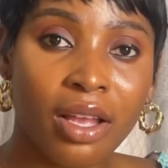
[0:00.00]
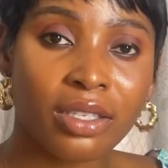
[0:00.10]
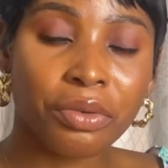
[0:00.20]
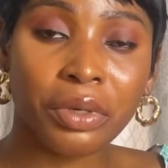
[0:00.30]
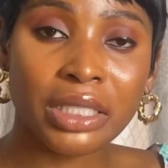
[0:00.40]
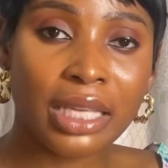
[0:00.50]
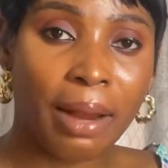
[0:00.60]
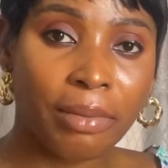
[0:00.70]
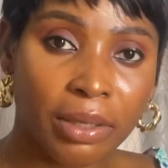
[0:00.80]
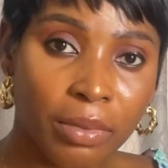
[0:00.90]
screen
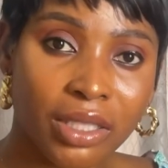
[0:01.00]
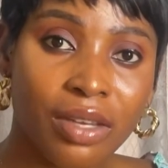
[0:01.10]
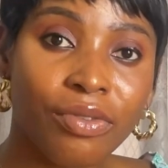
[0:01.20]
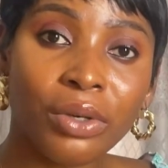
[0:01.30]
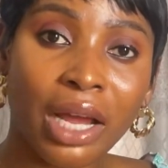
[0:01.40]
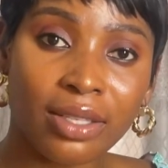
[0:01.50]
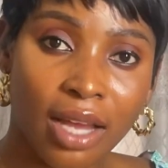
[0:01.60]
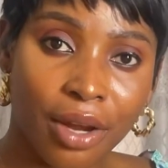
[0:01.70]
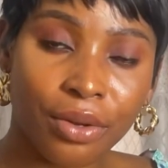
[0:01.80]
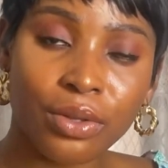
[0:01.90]
time limit even as
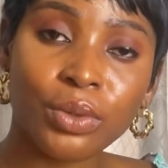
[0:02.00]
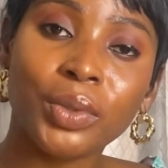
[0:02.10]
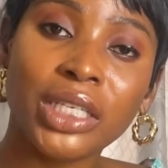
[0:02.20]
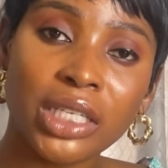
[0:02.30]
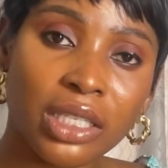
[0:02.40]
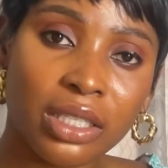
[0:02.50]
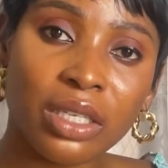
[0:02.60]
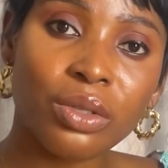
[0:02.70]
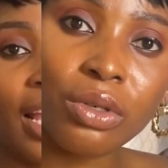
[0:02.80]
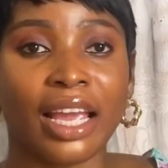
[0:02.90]
adults we need it
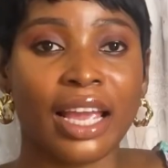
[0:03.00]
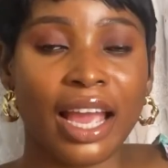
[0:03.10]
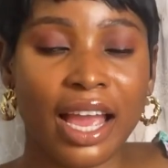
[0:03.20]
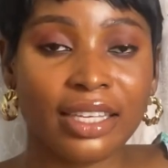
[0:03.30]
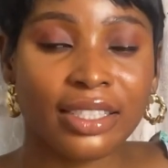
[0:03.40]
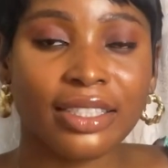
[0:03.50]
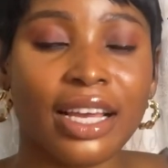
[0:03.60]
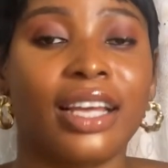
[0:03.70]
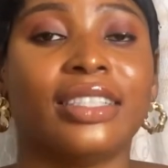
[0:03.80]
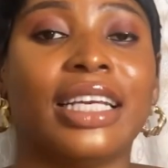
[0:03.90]
it will help
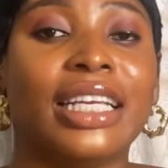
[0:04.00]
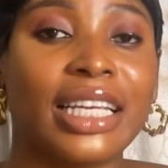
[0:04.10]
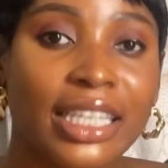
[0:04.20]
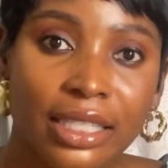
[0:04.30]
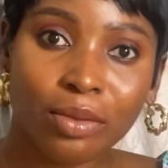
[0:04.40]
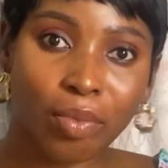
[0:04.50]
exercise and eat